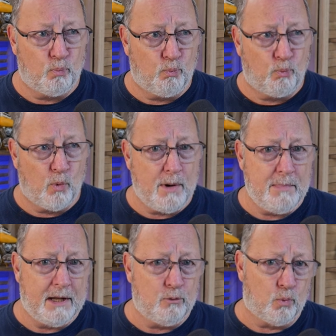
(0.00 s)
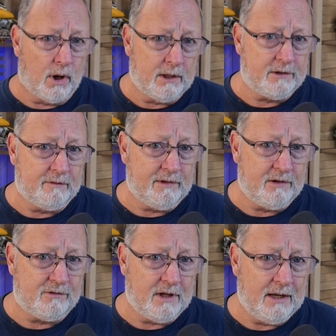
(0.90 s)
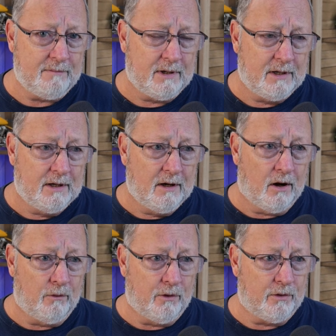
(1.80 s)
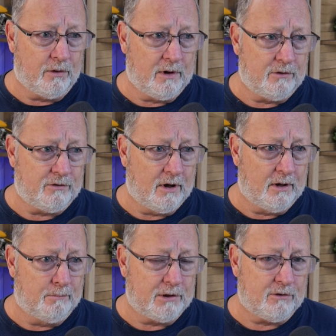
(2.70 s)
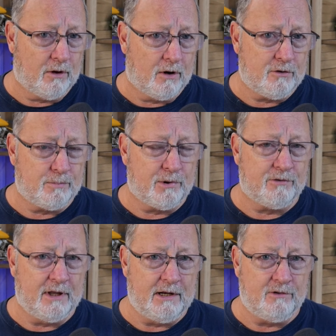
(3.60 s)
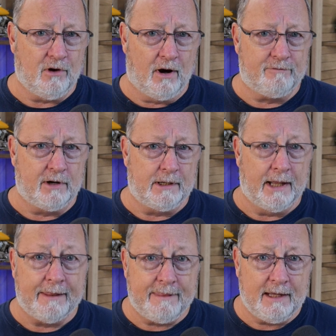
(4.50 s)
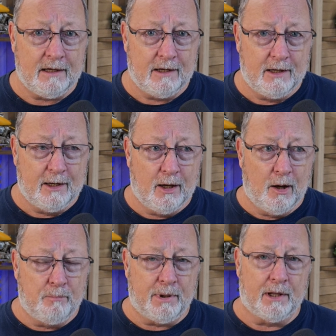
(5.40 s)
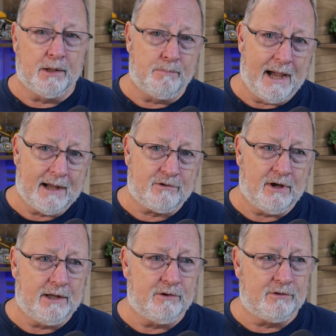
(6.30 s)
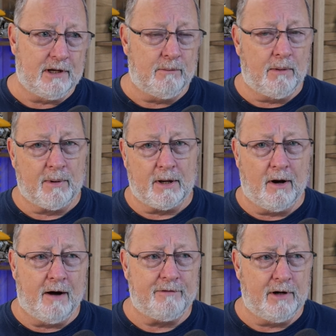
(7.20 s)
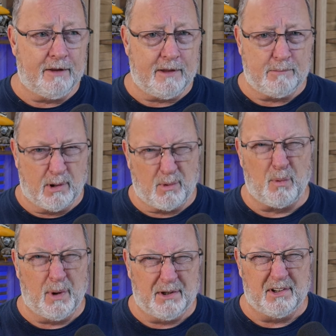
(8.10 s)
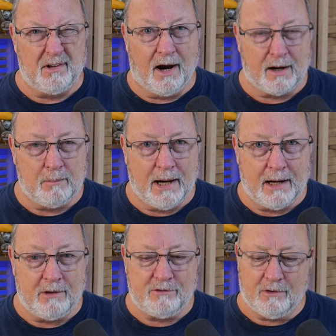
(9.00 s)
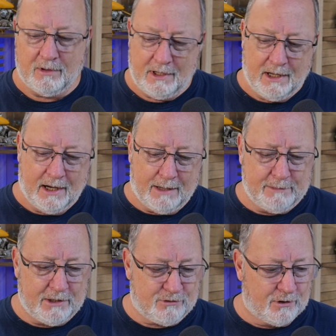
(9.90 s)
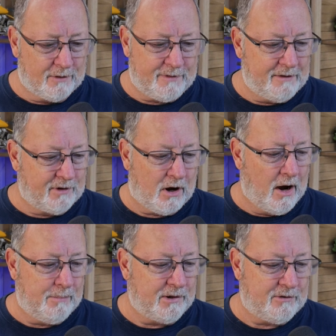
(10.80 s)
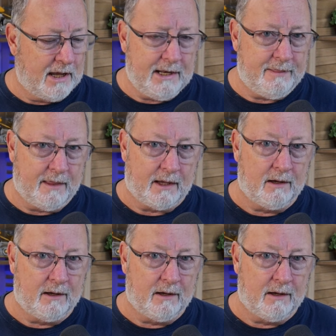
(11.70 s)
remained relatively the same, although there is a much larger percentage offering nothing. But on the backside, they're saying, well, we're going to offer nothing, but we're willing to talk about it. So I'm not sure if they've accomplished anything